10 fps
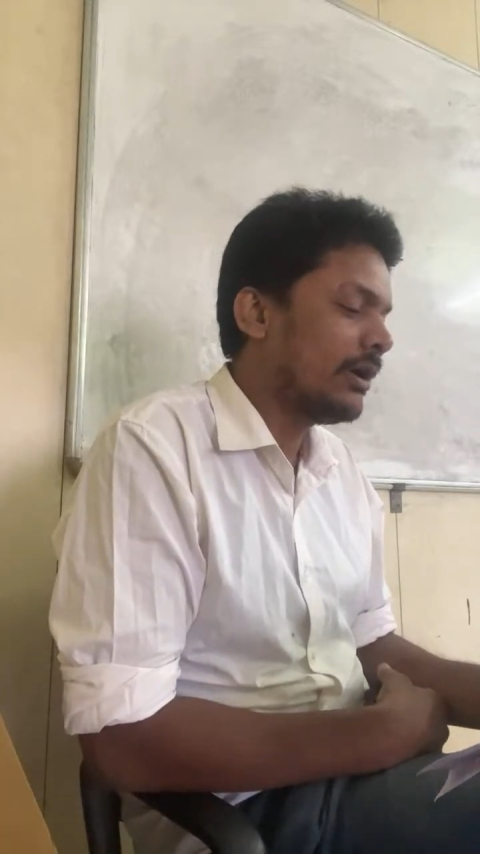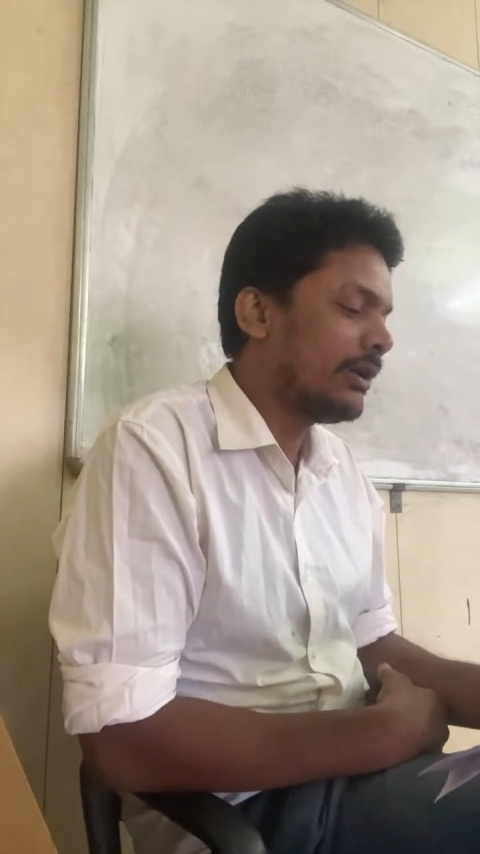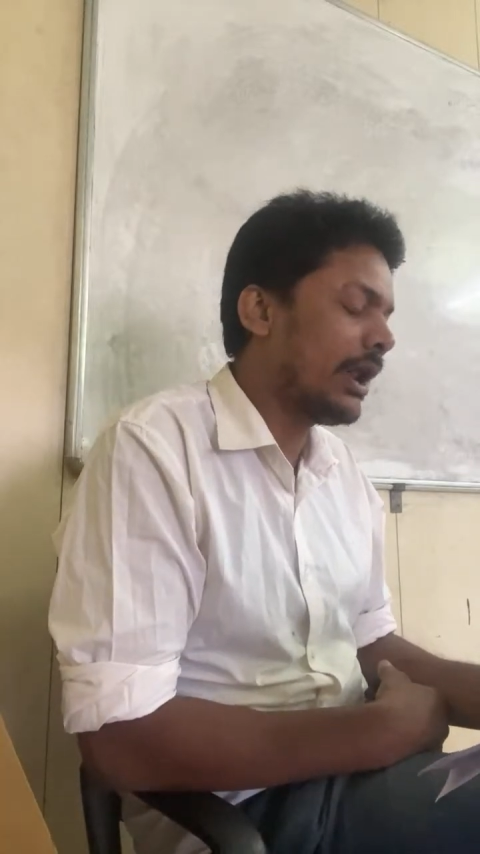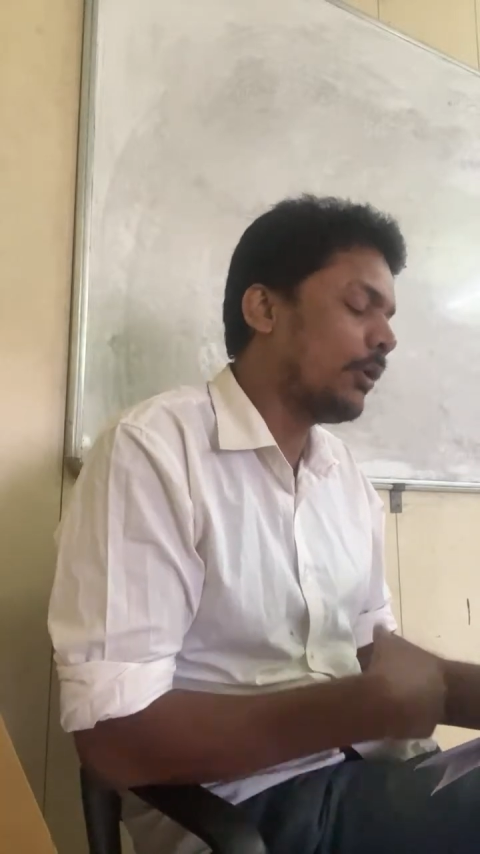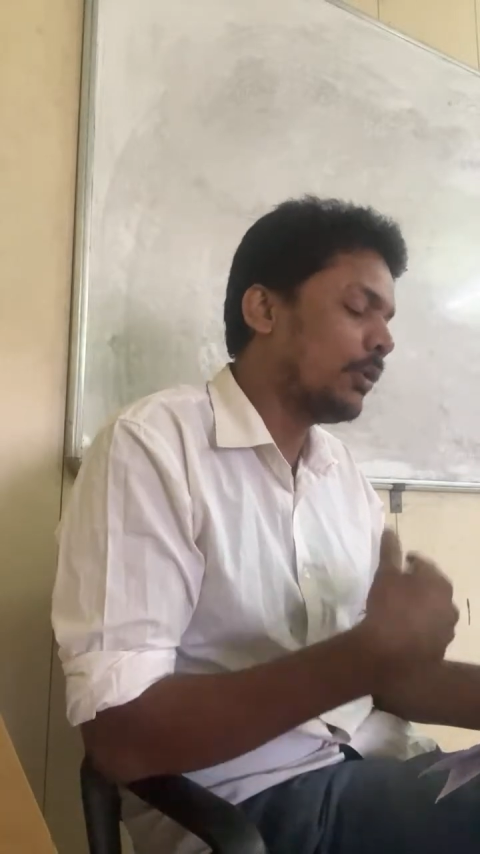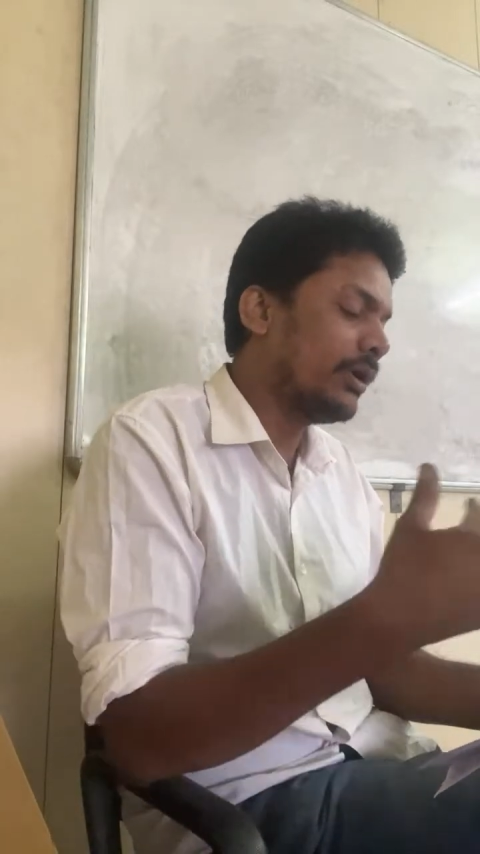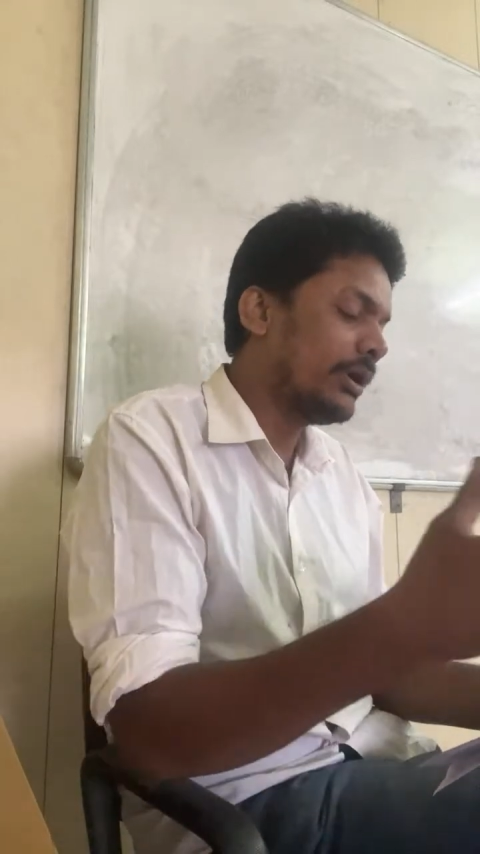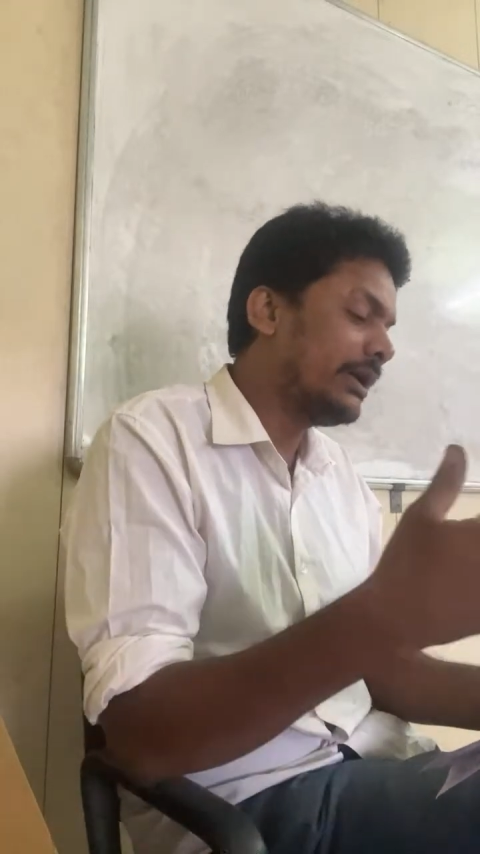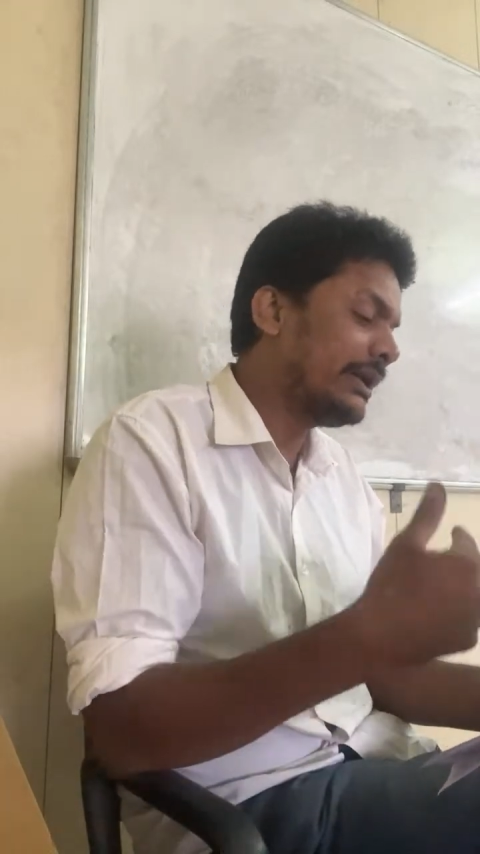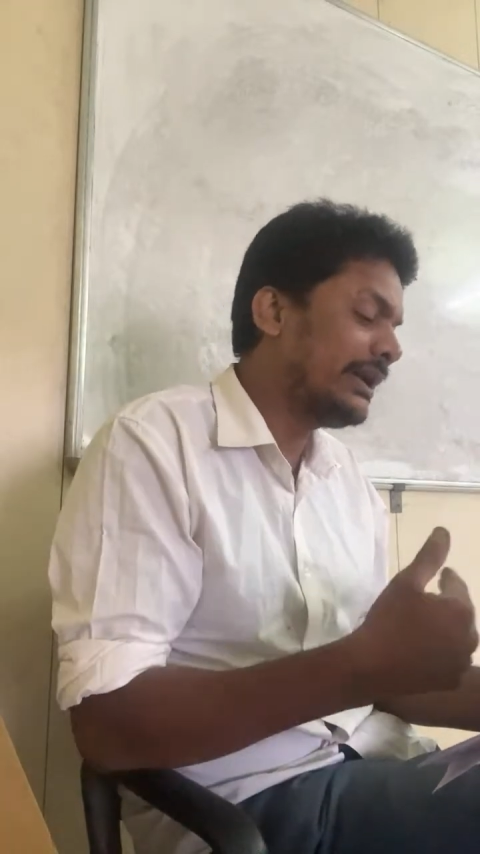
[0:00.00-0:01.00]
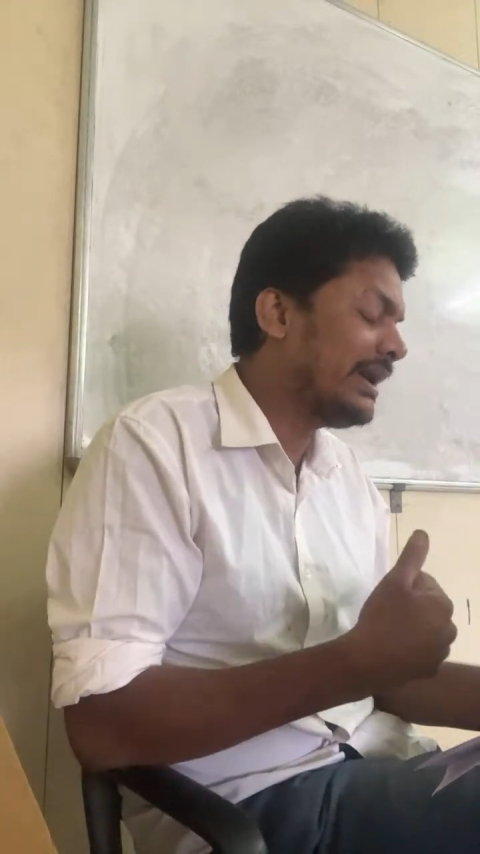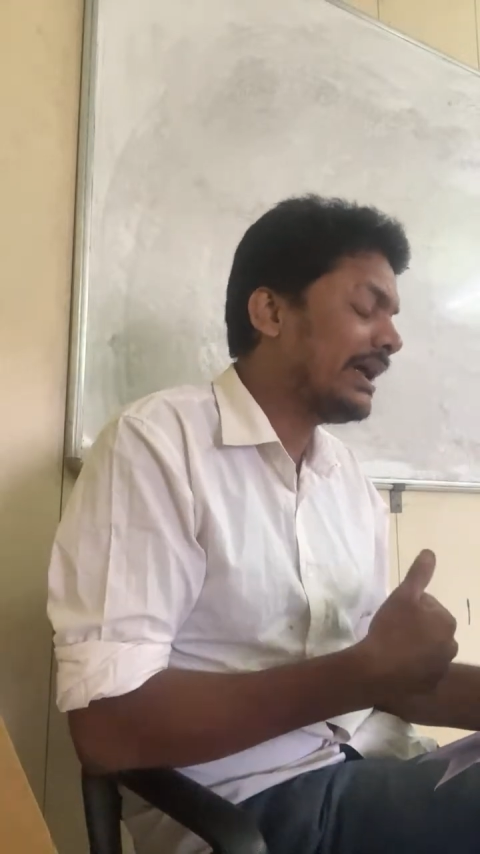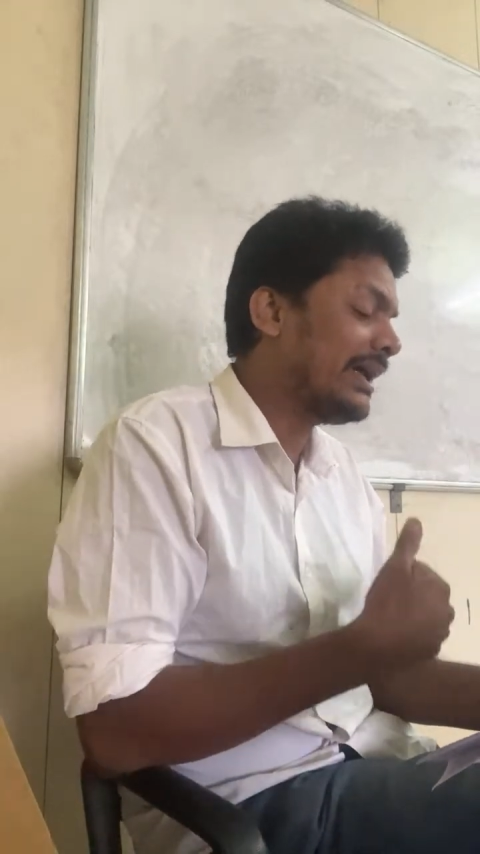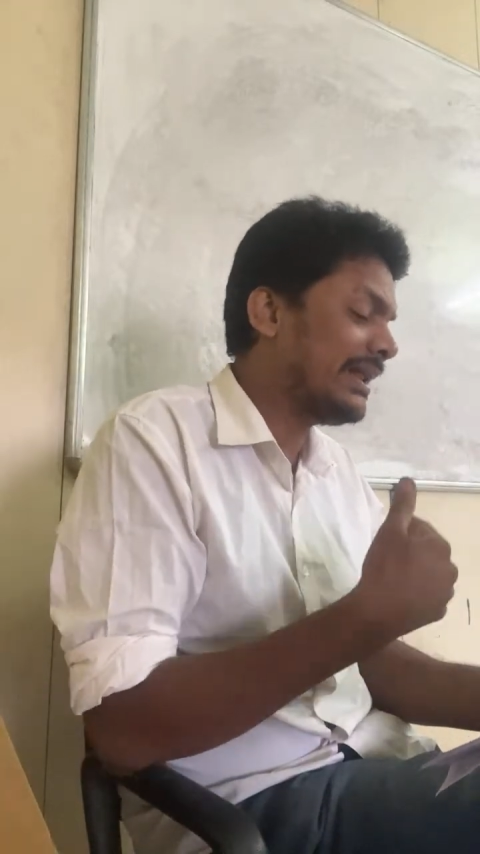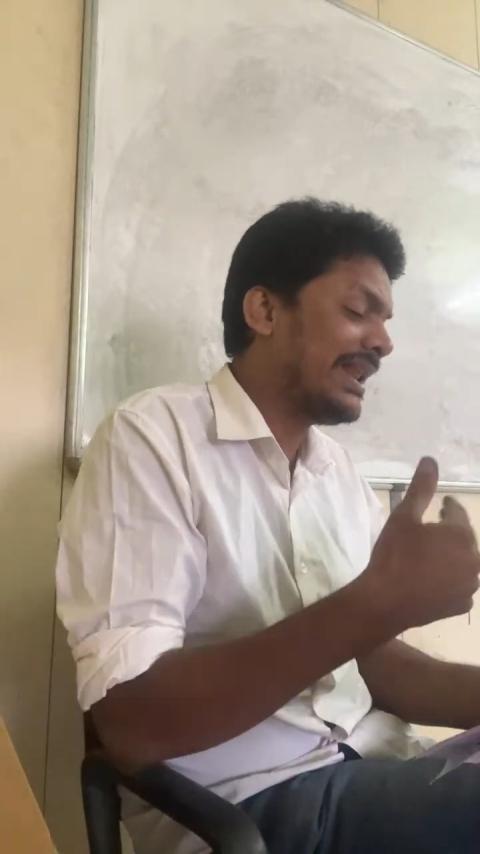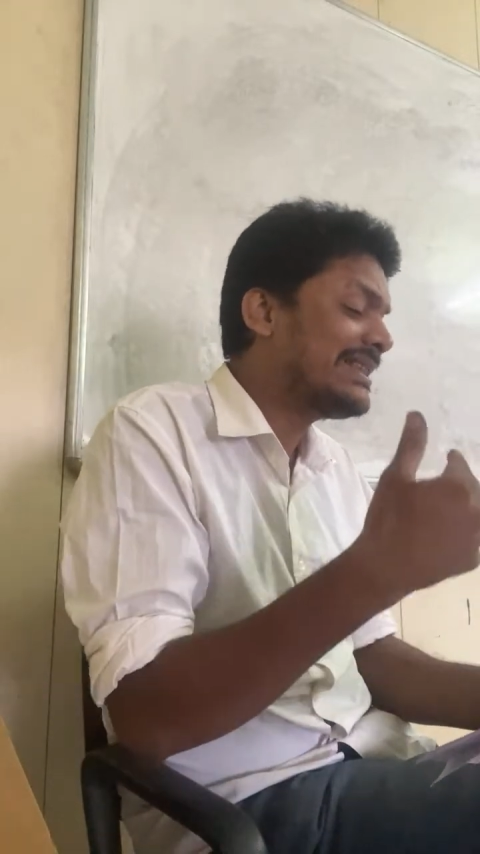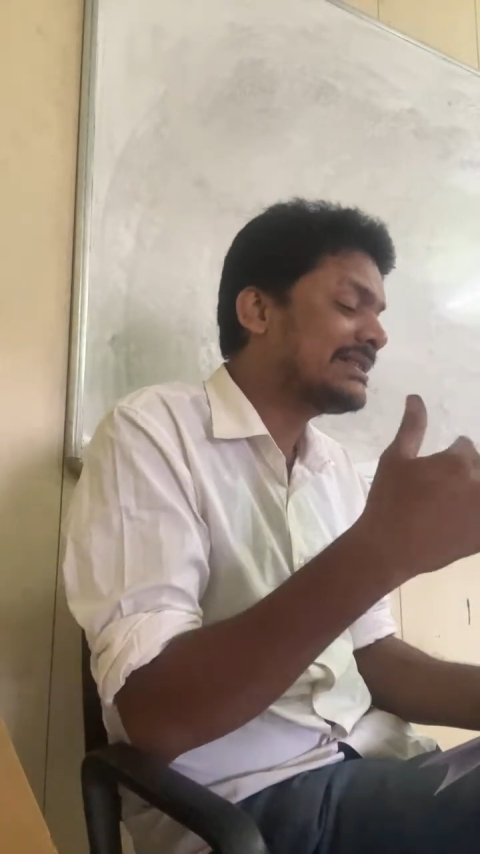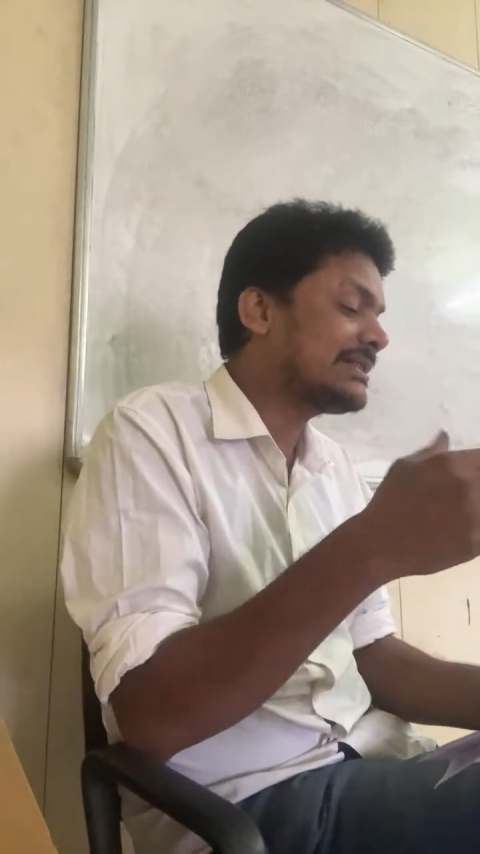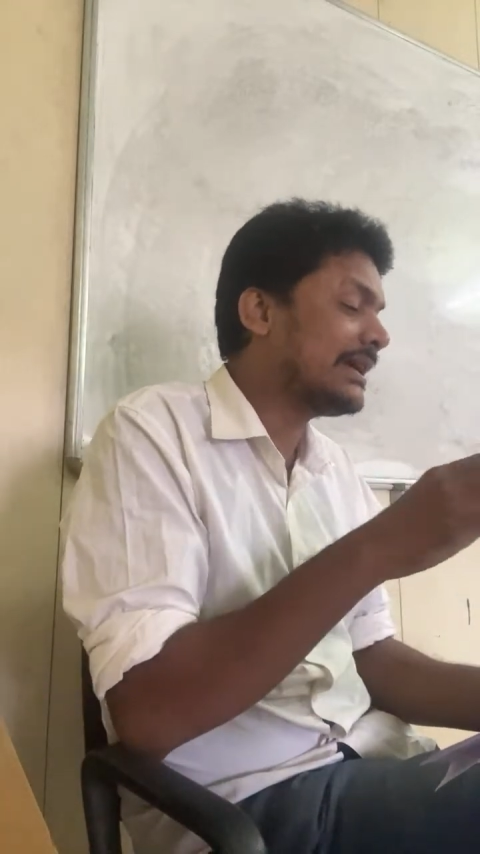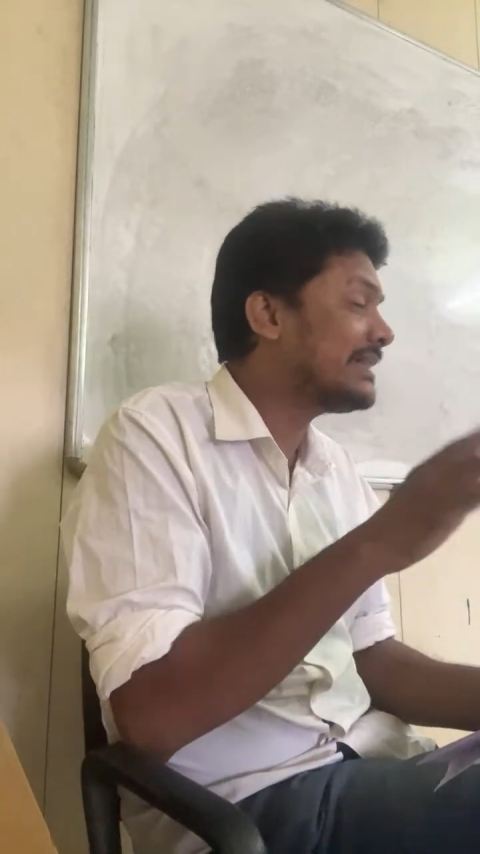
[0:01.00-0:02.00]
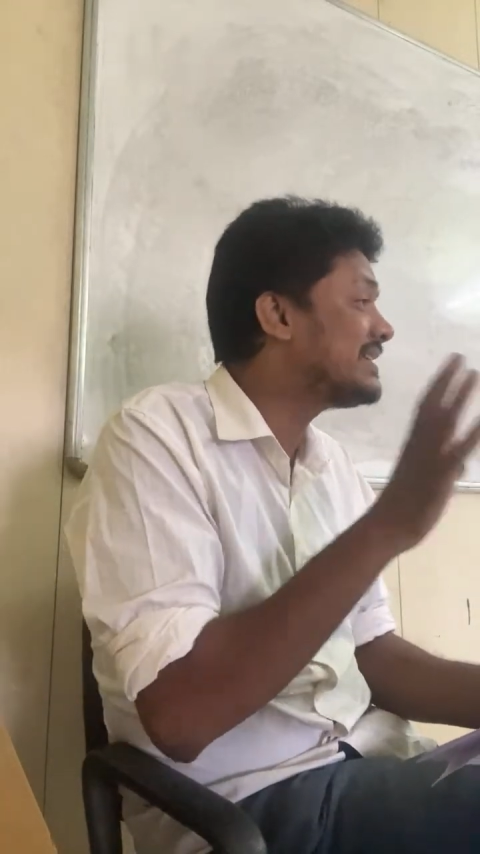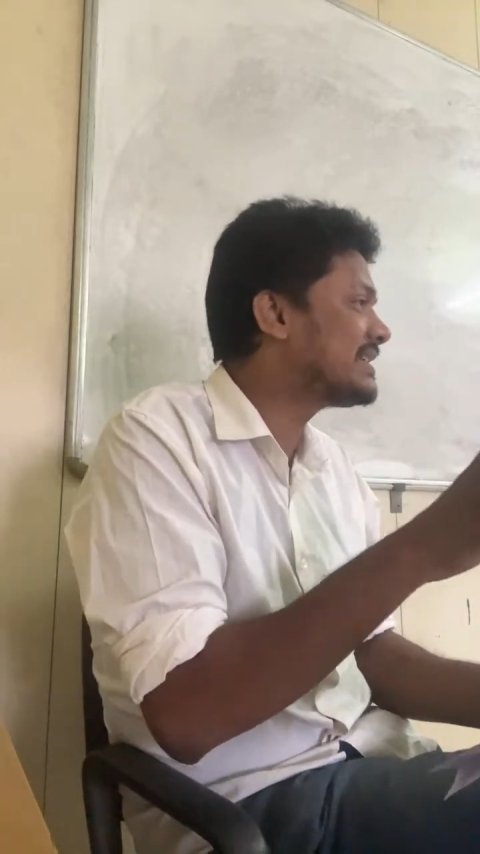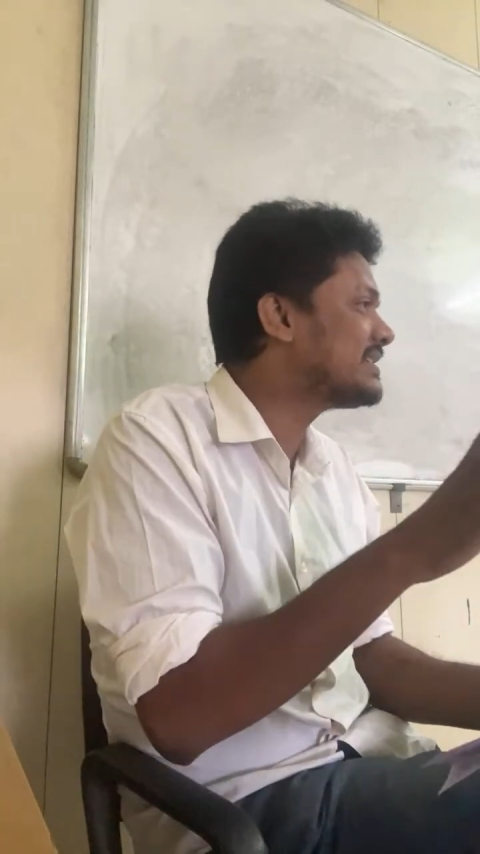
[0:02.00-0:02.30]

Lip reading: Now, this